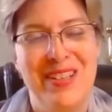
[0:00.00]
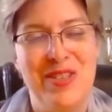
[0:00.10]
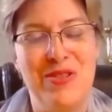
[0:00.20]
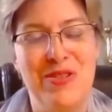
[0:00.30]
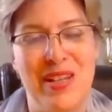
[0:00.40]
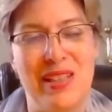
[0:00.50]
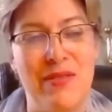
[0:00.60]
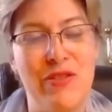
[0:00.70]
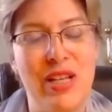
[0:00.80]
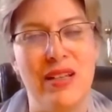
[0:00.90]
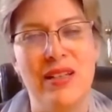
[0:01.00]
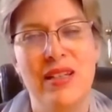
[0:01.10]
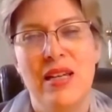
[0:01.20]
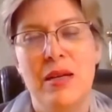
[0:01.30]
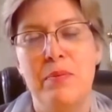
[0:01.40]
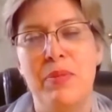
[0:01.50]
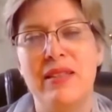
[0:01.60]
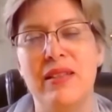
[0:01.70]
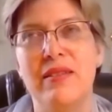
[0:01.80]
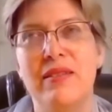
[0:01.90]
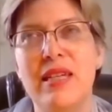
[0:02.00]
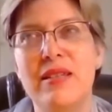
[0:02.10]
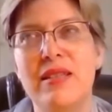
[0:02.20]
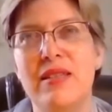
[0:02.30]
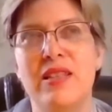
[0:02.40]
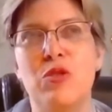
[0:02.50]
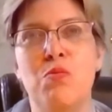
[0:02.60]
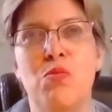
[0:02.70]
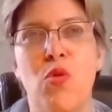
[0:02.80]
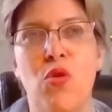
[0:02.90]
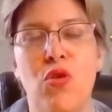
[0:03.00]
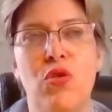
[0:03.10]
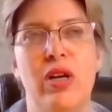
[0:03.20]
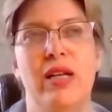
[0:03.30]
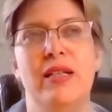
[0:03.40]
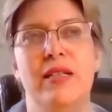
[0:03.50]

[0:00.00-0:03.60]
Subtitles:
to South Africa. But things that's more